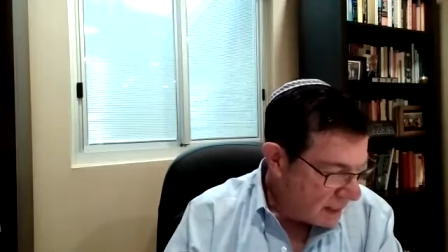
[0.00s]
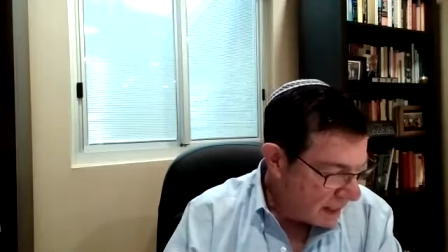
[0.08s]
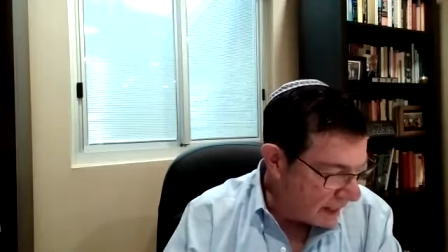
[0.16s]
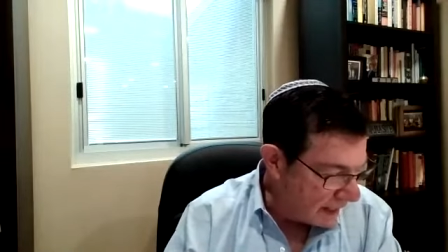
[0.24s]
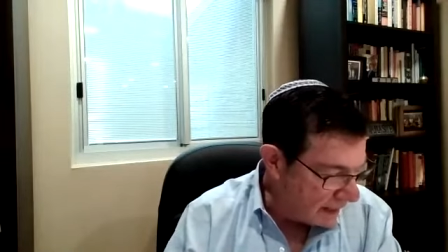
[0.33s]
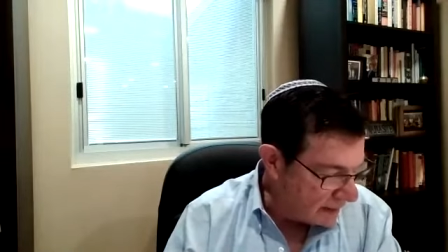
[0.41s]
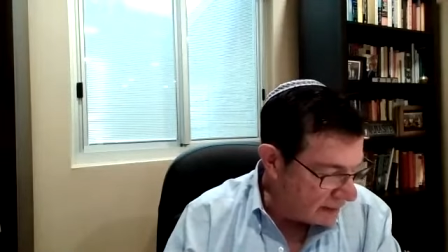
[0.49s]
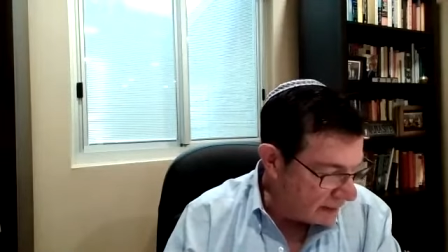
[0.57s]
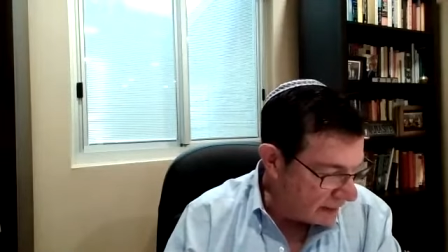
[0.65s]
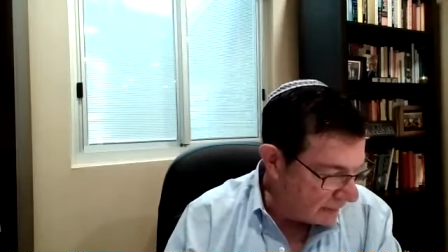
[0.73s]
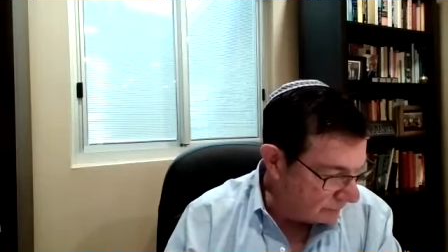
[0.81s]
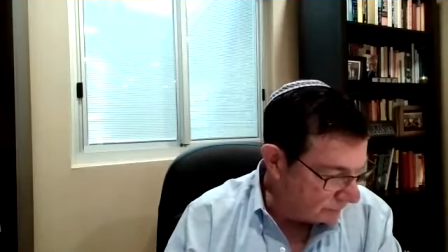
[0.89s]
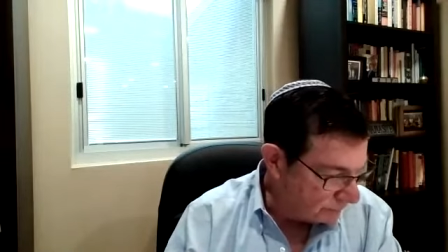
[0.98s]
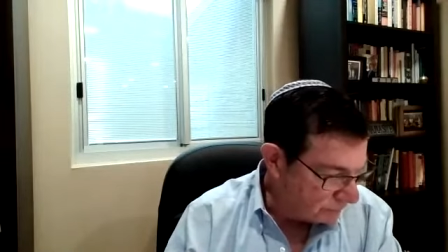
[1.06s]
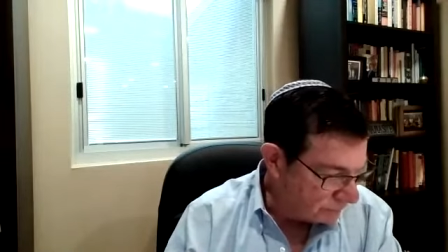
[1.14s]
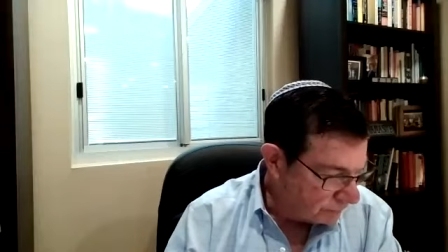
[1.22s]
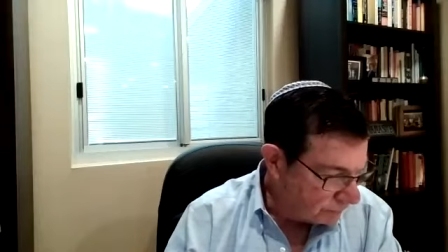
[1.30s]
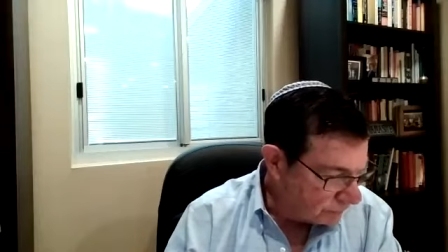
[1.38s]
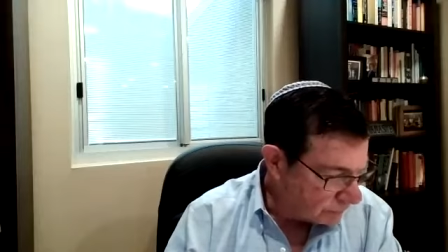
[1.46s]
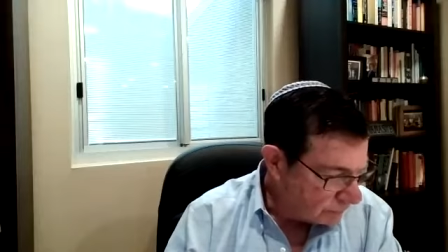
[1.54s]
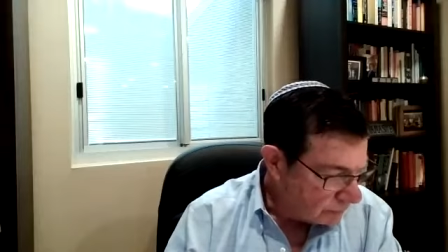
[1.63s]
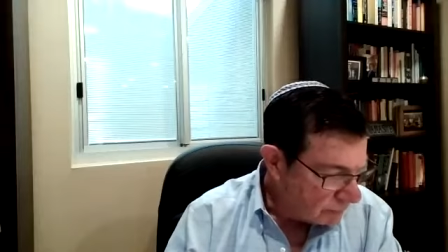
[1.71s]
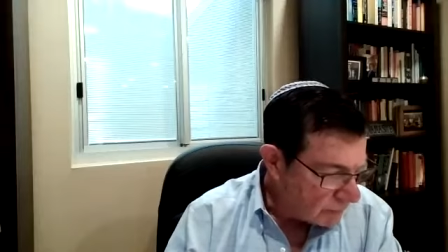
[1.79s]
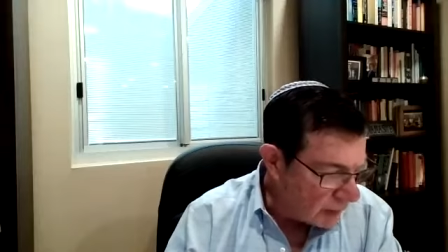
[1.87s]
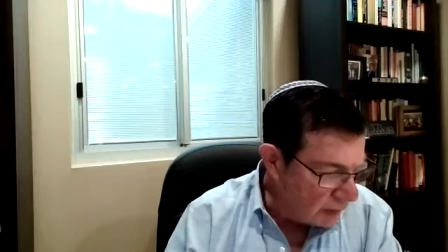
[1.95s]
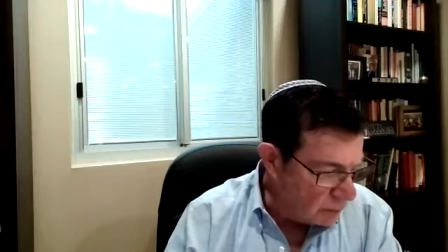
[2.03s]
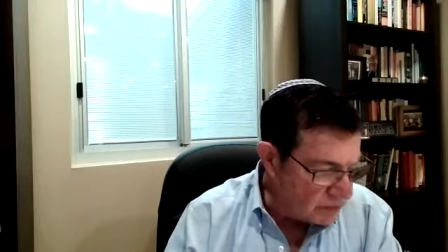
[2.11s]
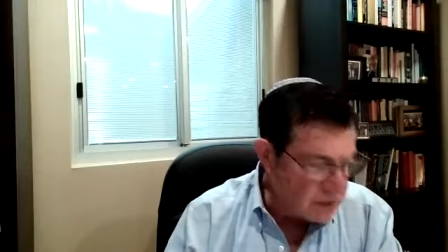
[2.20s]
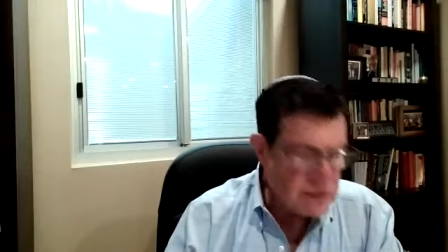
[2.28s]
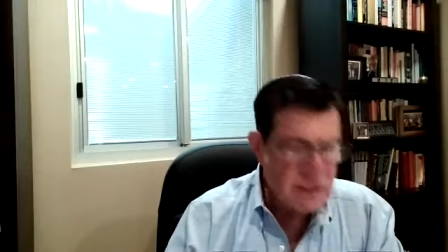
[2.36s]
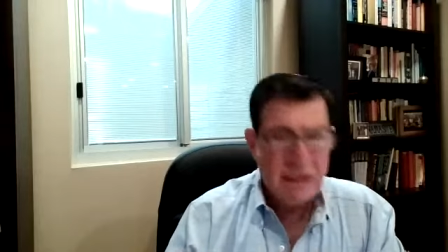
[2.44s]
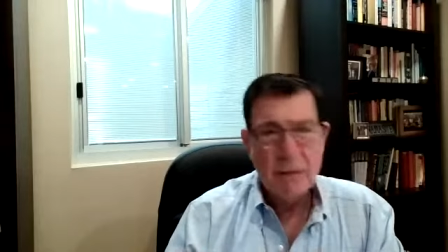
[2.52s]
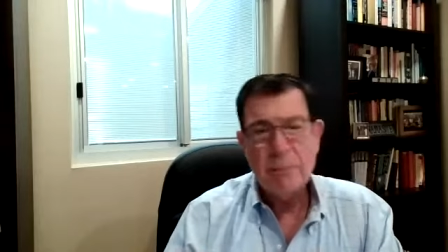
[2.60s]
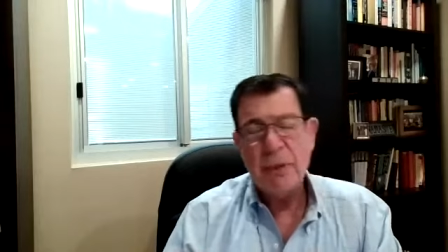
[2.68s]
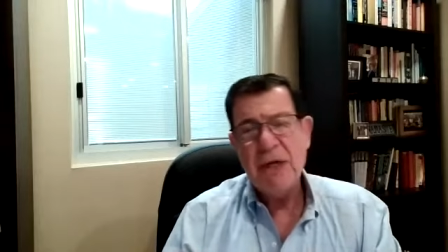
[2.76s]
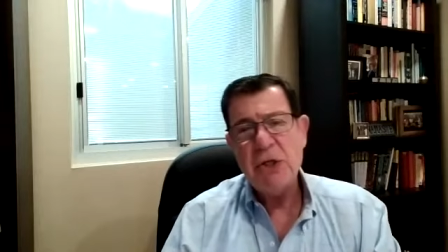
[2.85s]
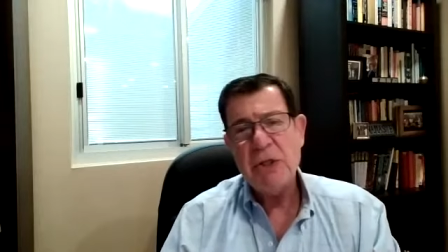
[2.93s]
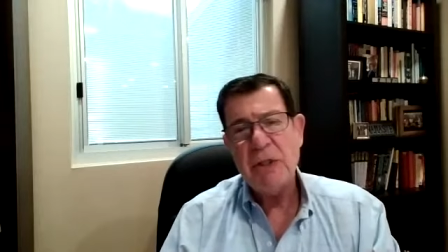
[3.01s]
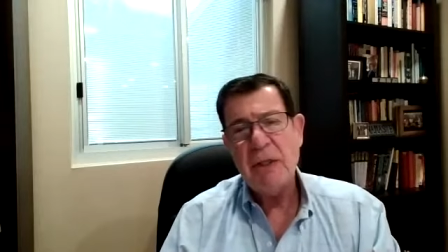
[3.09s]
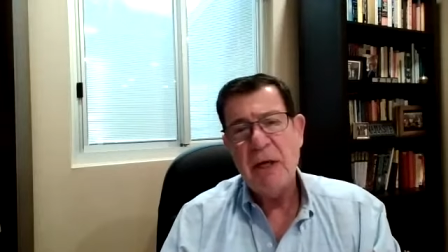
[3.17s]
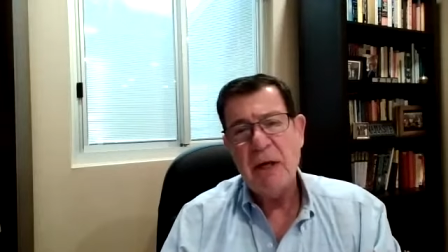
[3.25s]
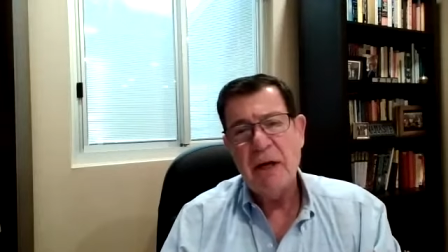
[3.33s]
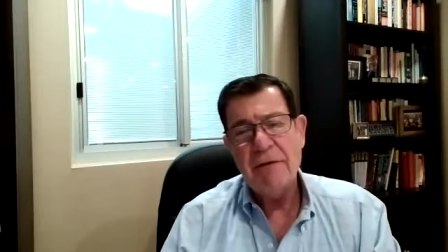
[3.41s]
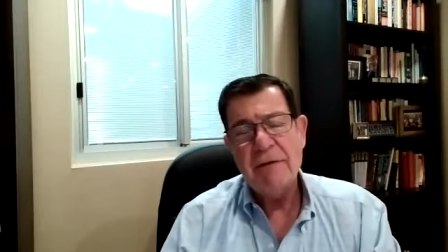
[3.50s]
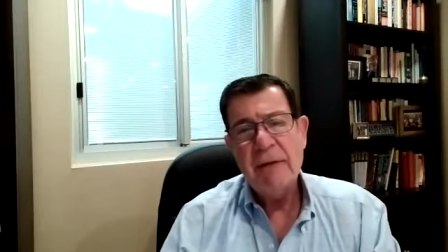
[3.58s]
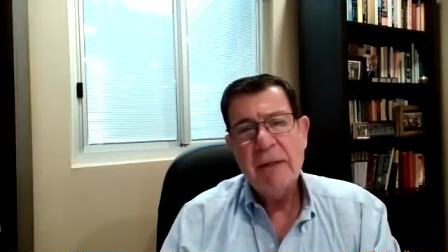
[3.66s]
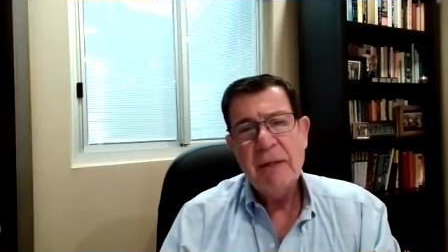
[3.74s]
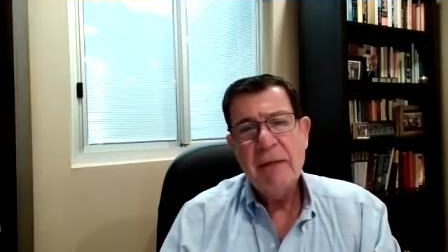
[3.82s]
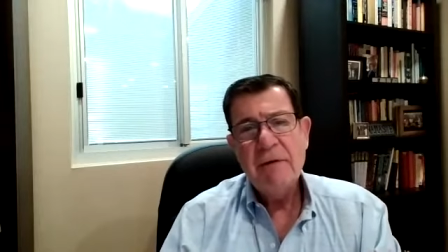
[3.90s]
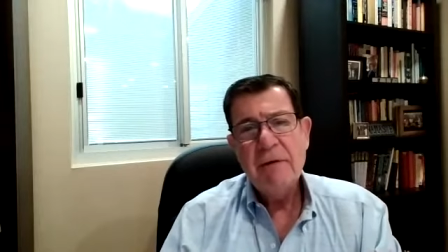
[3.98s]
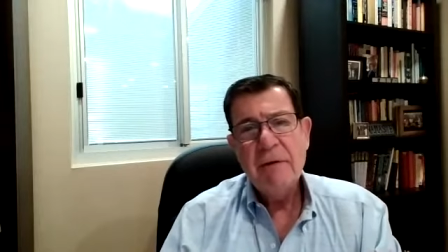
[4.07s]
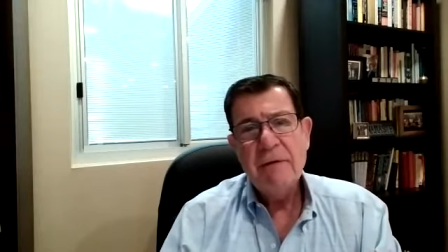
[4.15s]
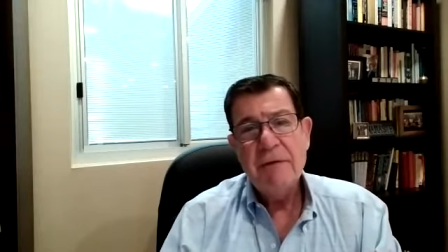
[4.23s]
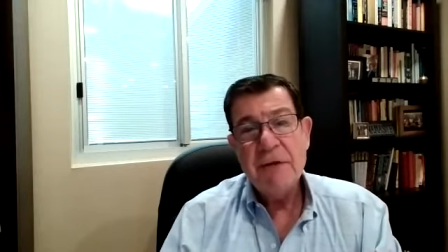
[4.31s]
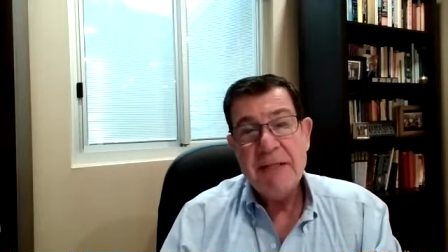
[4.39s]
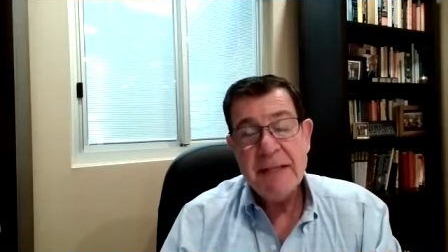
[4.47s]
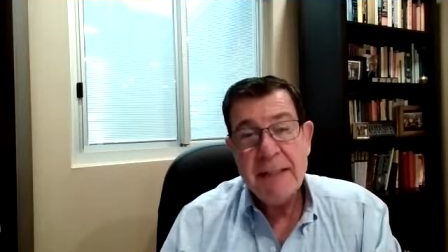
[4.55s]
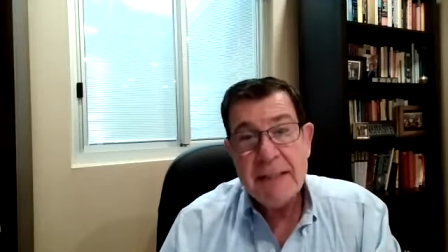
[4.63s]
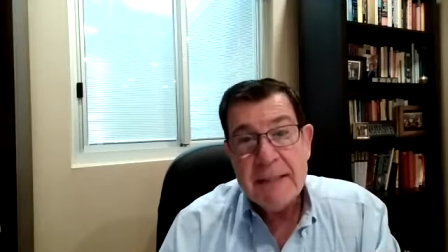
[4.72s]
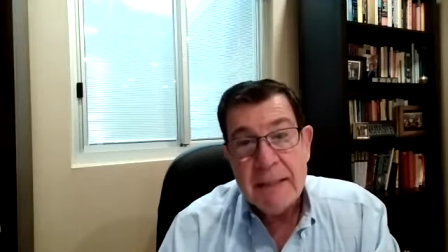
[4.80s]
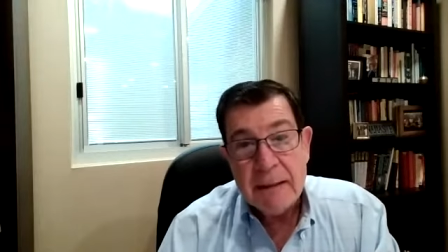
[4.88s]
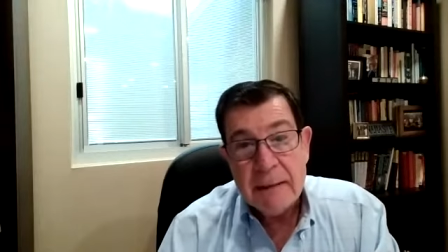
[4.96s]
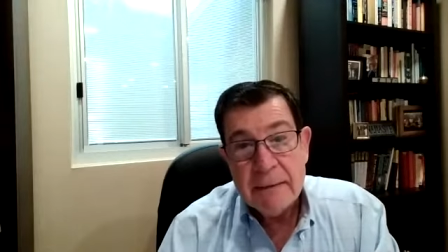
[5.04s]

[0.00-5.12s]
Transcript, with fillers: And um, it was a celebration of fertility.